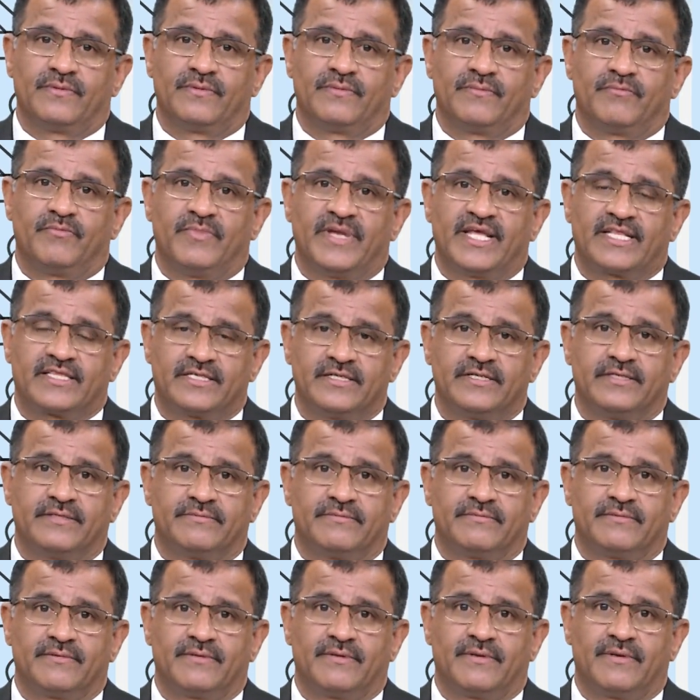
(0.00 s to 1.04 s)
method
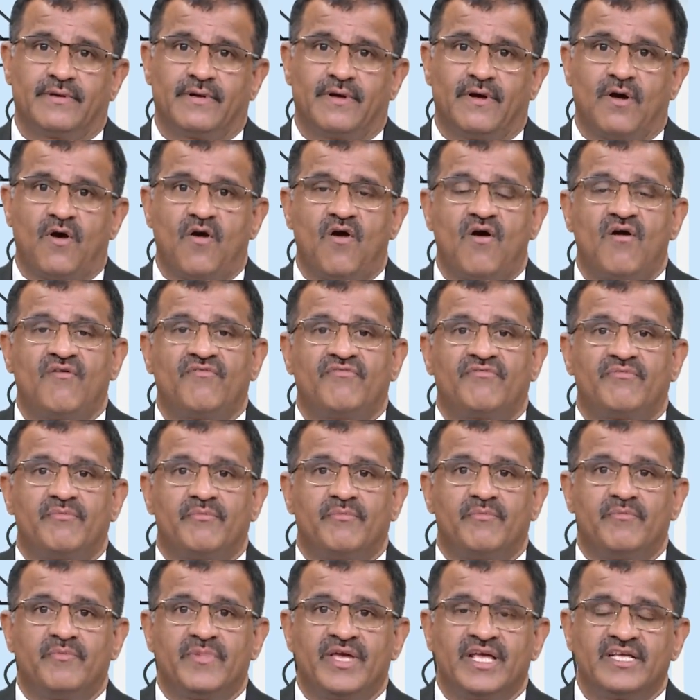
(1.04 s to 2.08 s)
of
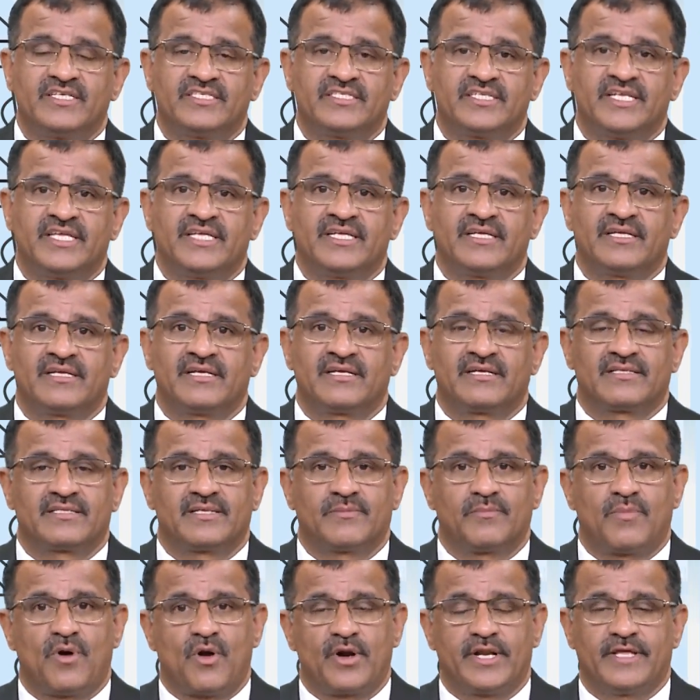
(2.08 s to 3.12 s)
measuring the
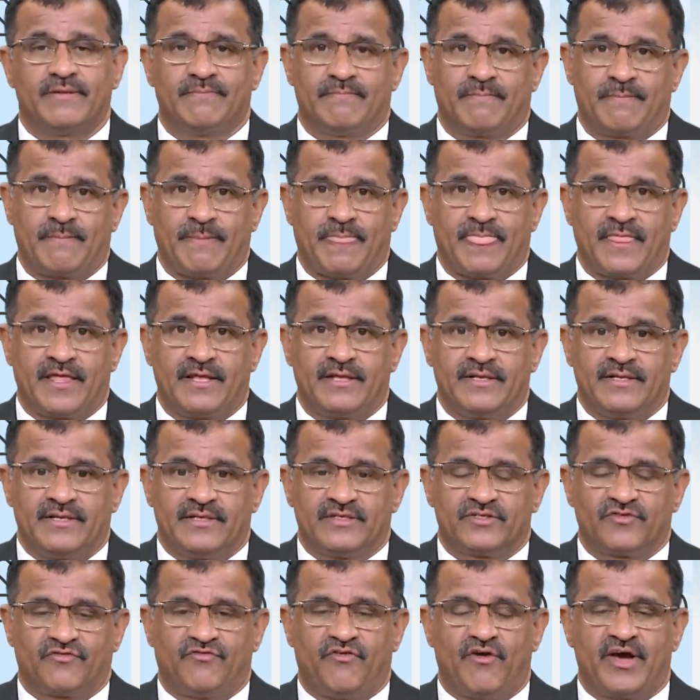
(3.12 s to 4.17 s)
body.
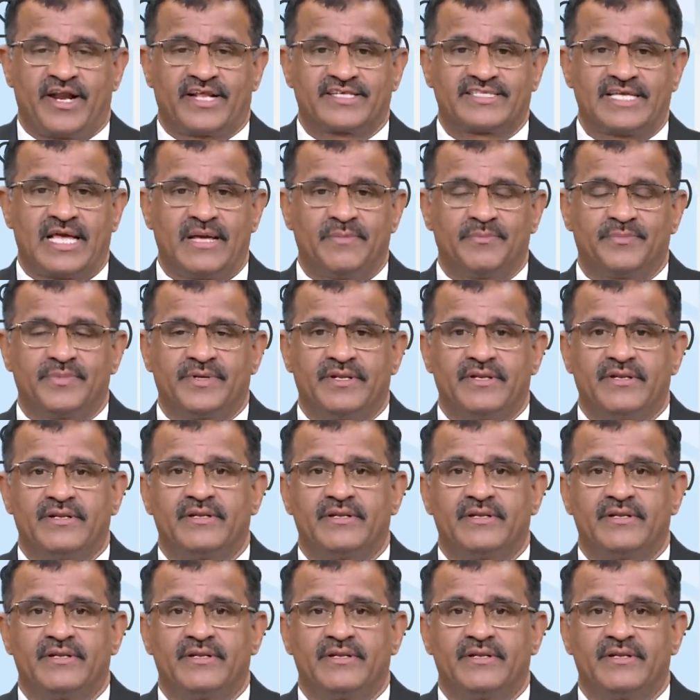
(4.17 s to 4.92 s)
So for example,